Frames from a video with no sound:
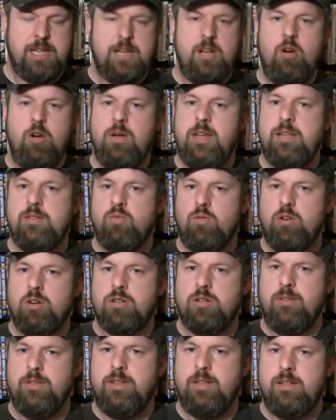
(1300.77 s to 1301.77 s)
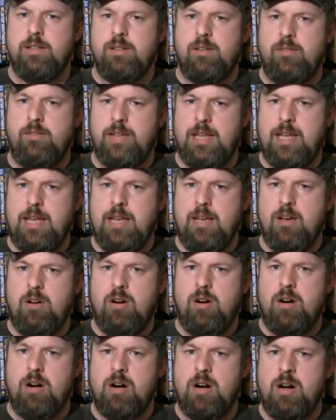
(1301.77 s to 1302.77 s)
I know he's worked on the
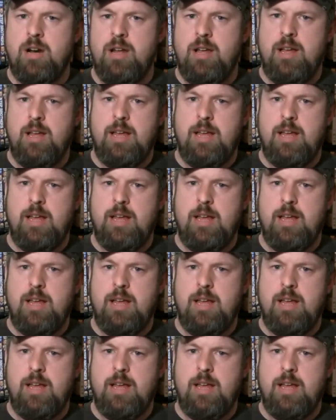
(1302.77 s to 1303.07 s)
ER,